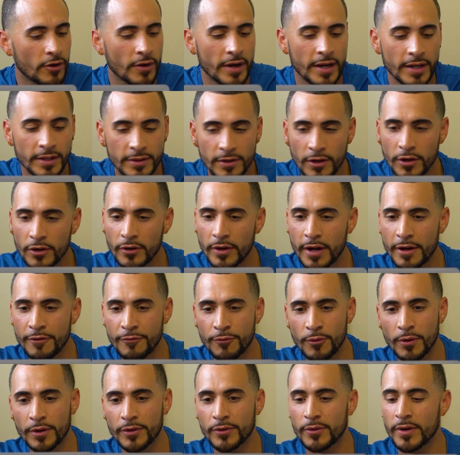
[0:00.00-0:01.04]
grade, third grade,
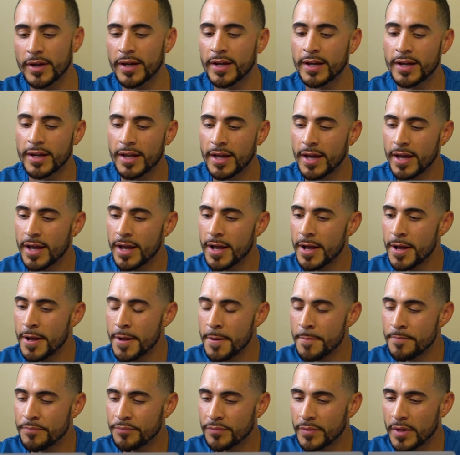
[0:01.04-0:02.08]
fourth grade,
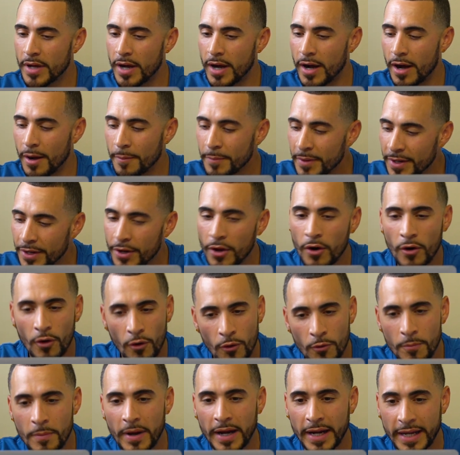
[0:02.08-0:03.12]
I'm gonna
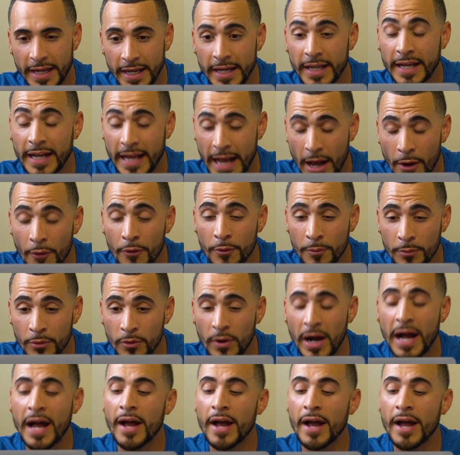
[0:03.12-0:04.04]
hold my kid accountable.